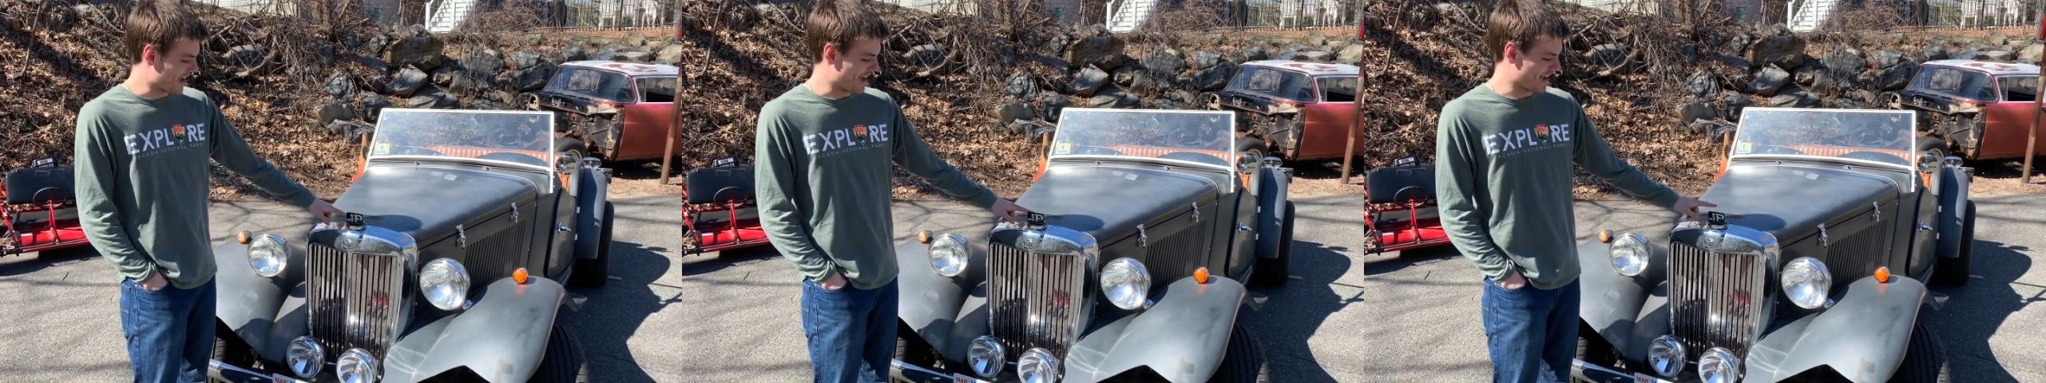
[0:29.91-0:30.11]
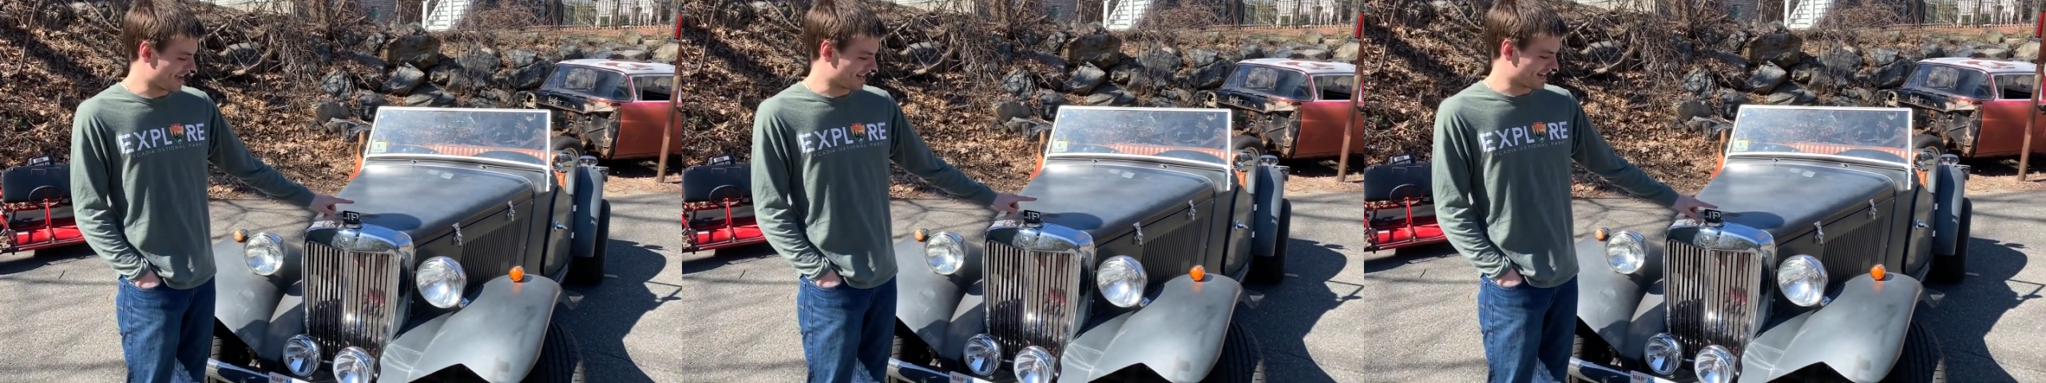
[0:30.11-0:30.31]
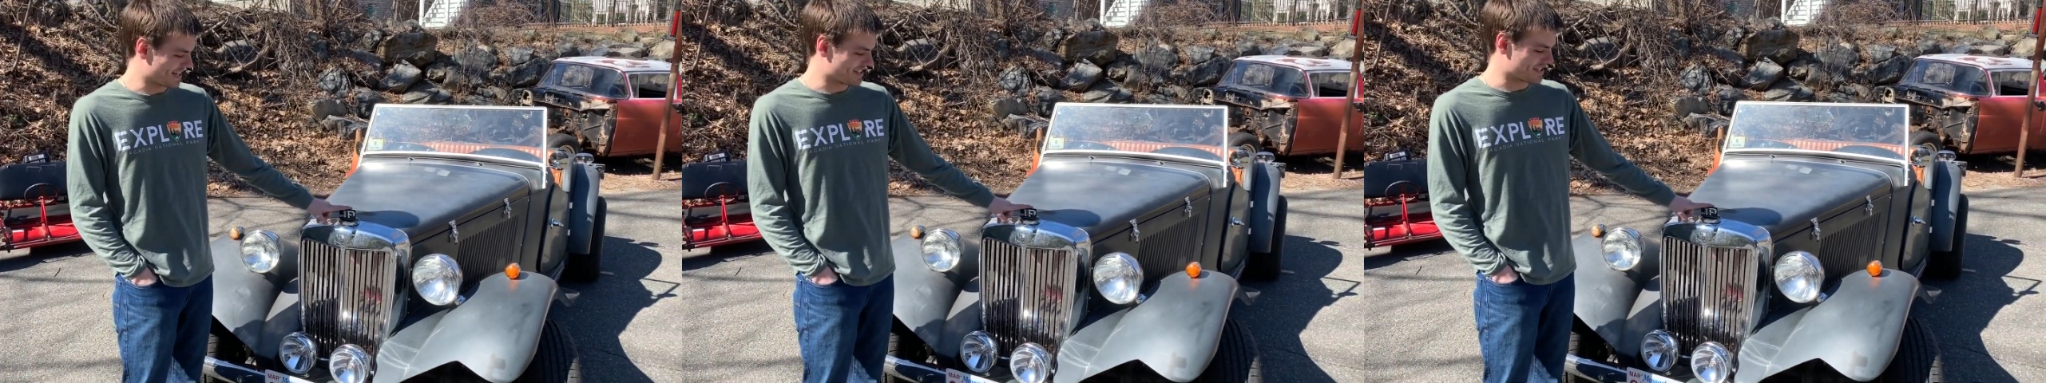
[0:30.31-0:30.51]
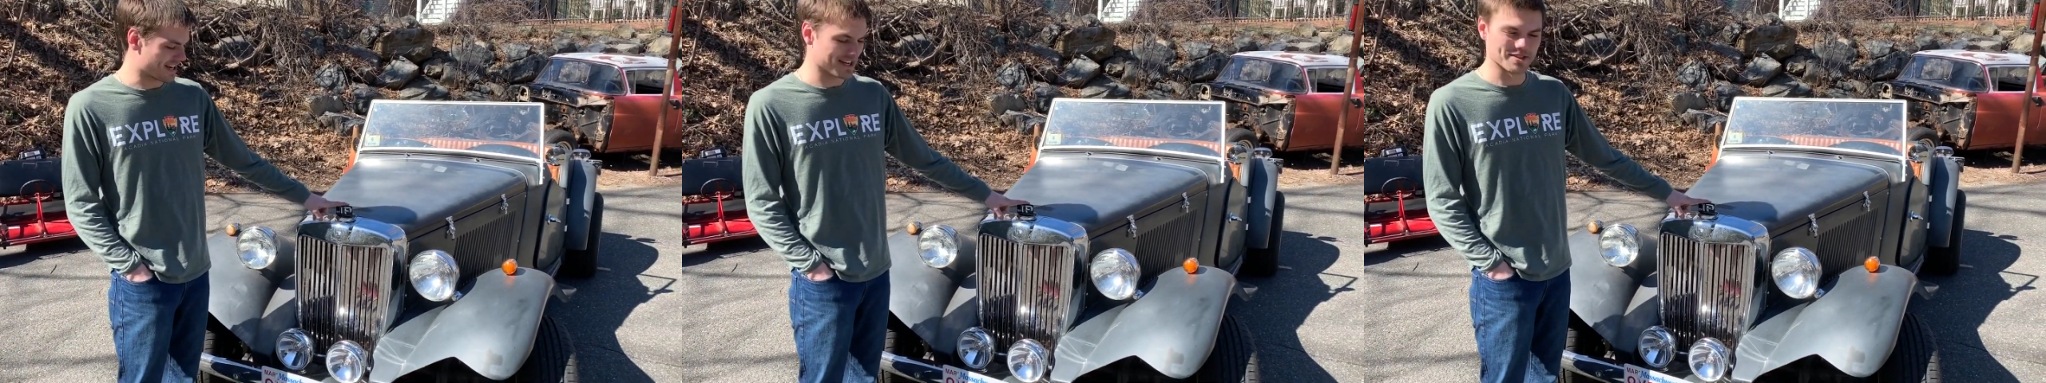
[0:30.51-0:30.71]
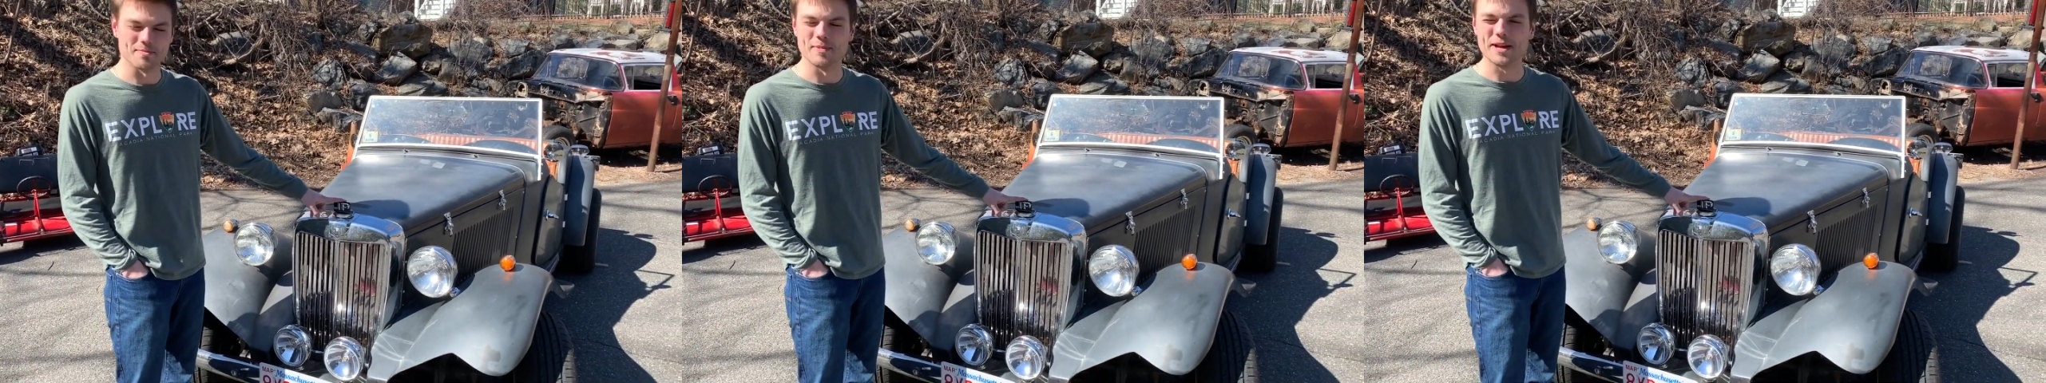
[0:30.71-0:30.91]
and I
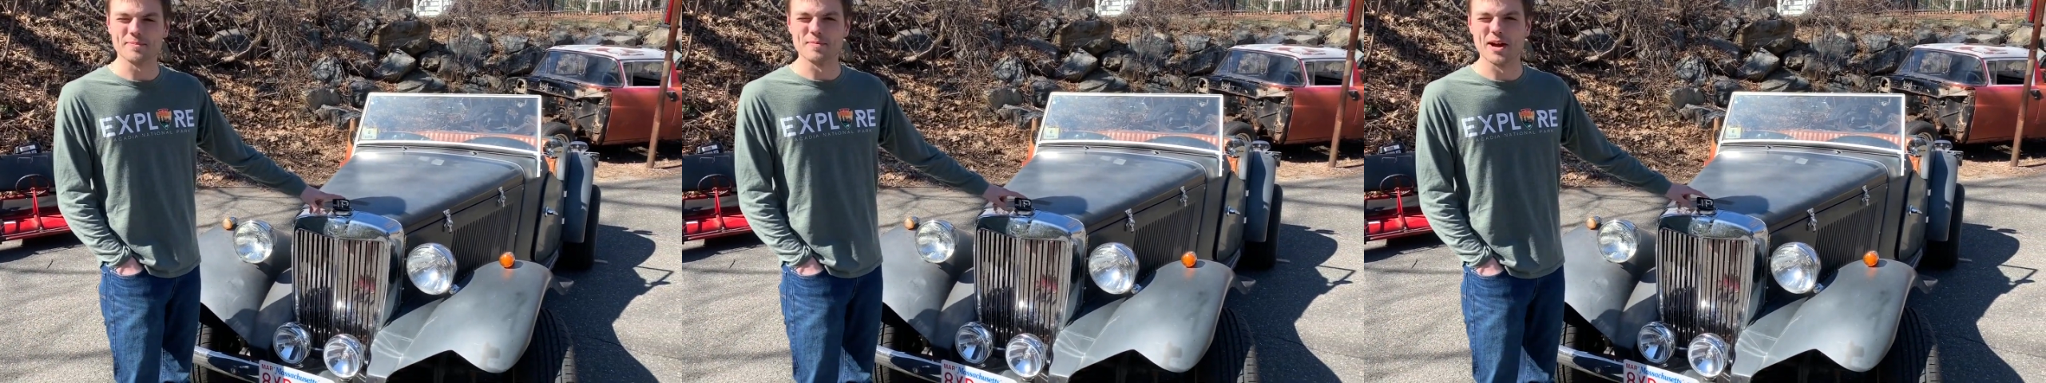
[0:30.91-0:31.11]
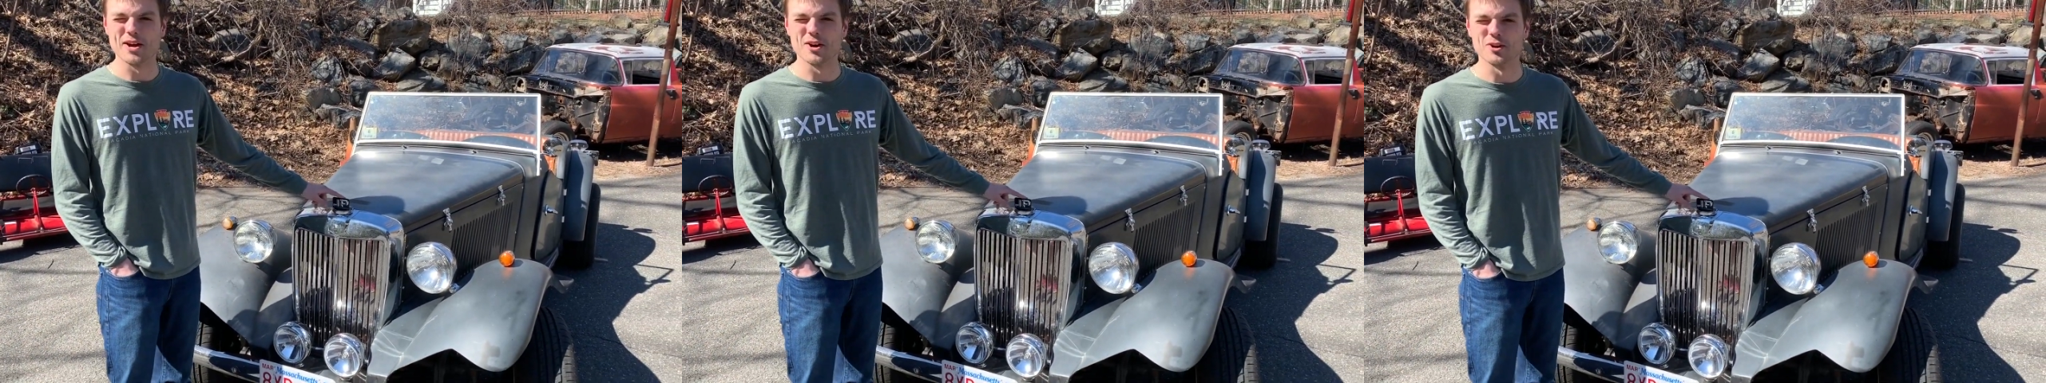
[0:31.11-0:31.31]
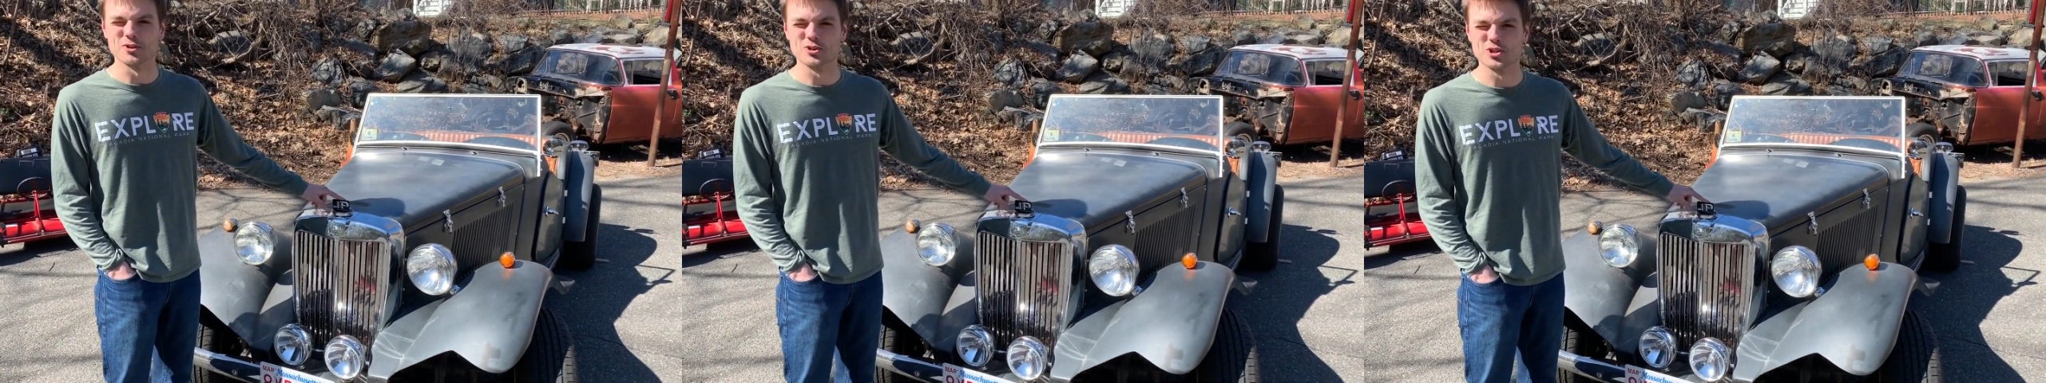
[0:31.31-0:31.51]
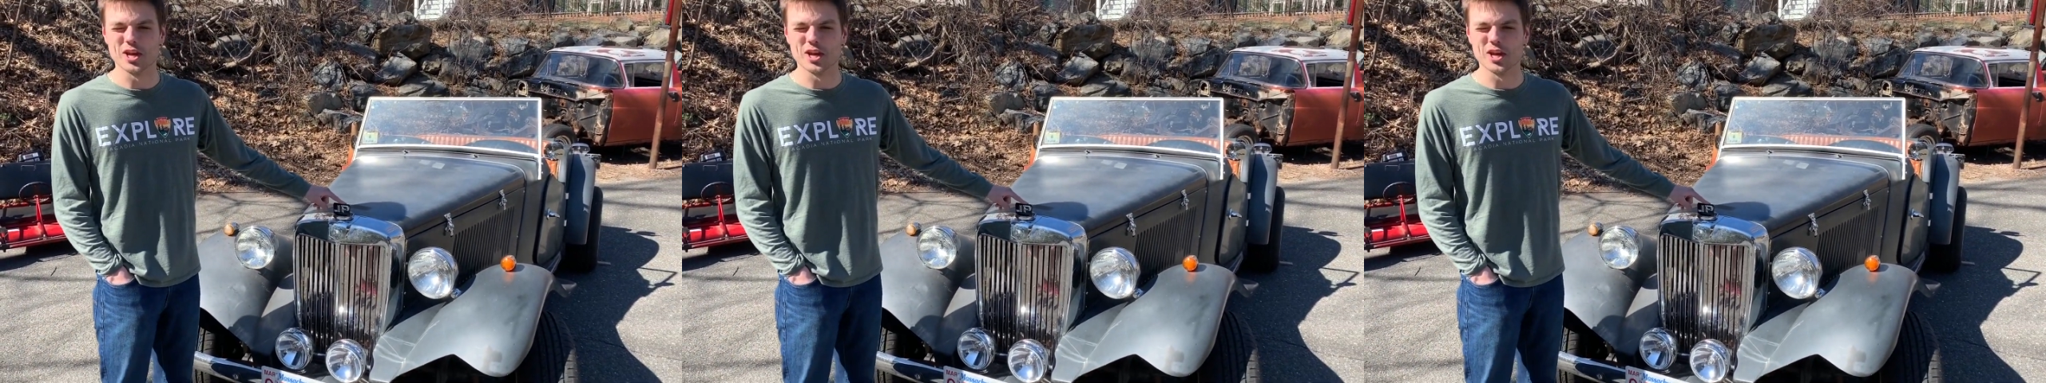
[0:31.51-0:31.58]
decided to make my own